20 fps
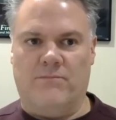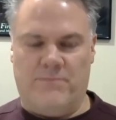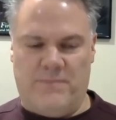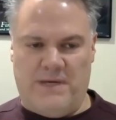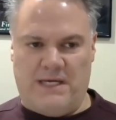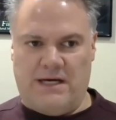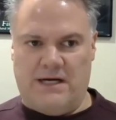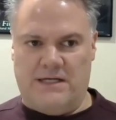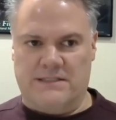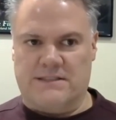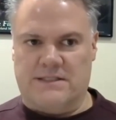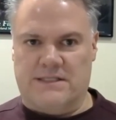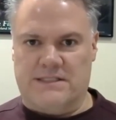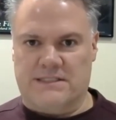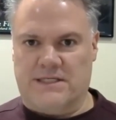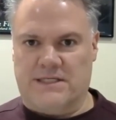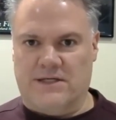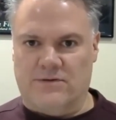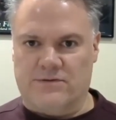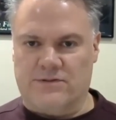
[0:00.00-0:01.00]
because of the
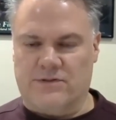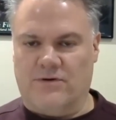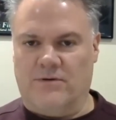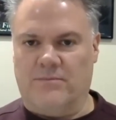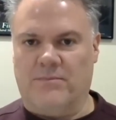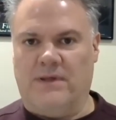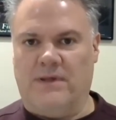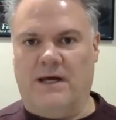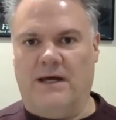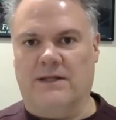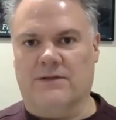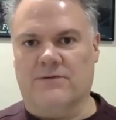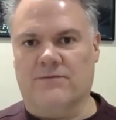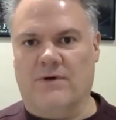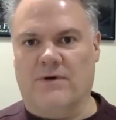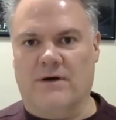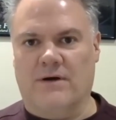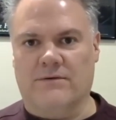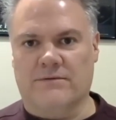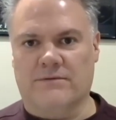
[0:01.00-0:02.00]
skills you're applying
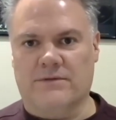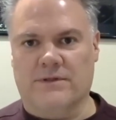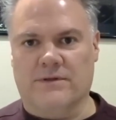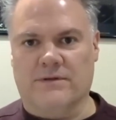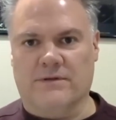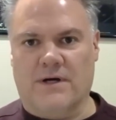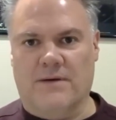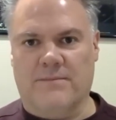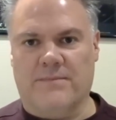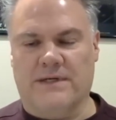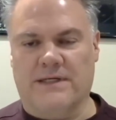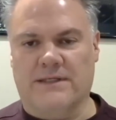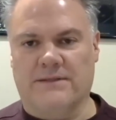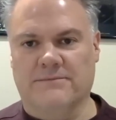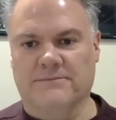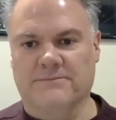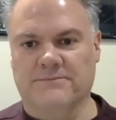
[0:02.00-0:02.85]
throughout your company.